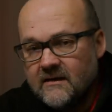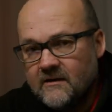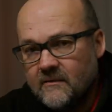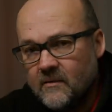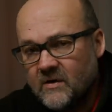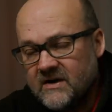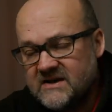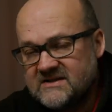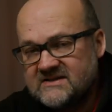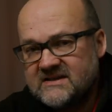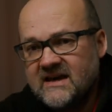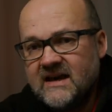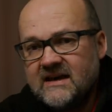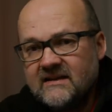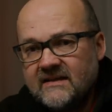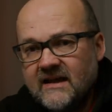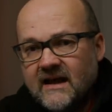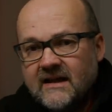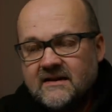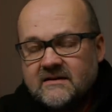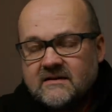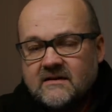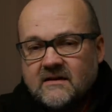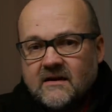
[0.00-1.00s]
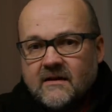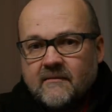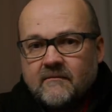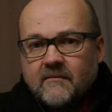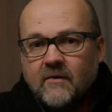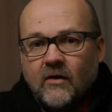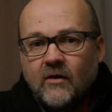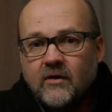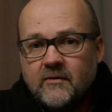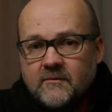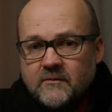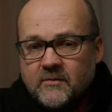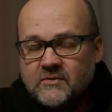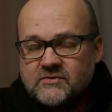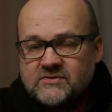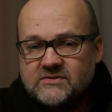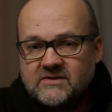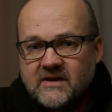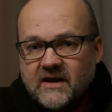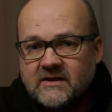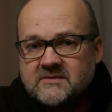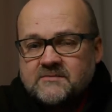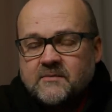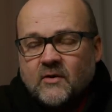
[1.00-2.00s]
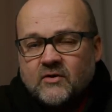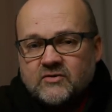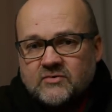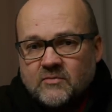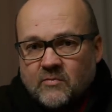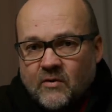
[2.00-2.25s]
What he's saying that Olympus exposure